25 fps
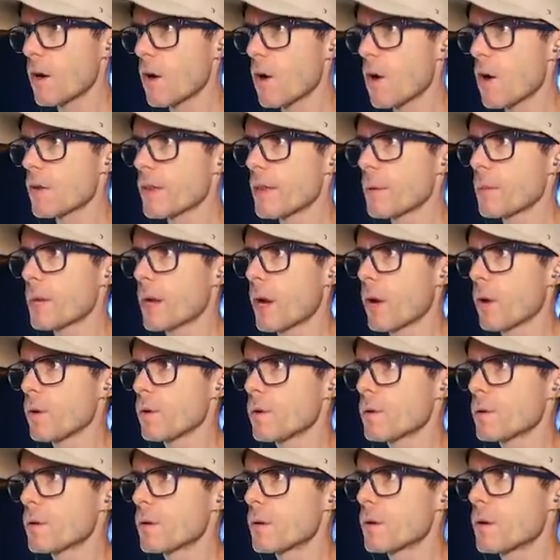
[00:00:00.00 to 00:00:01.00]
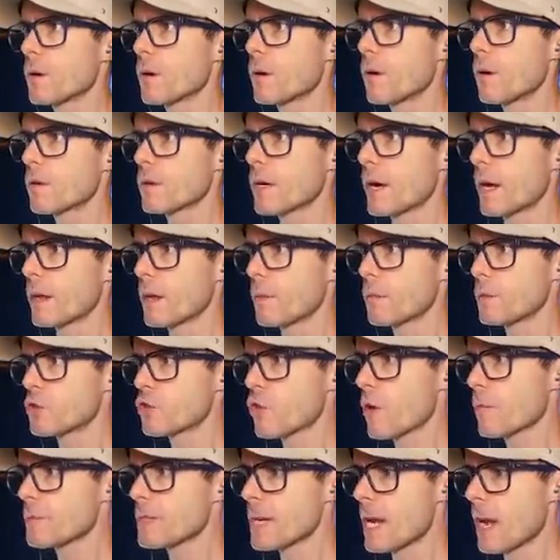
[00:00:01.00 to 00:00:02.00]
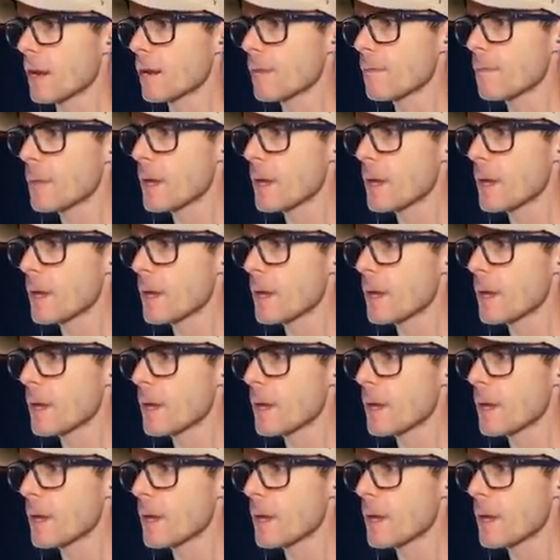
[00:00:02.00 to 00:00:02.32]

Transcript: Oh, there we go. Okay, then we drop down.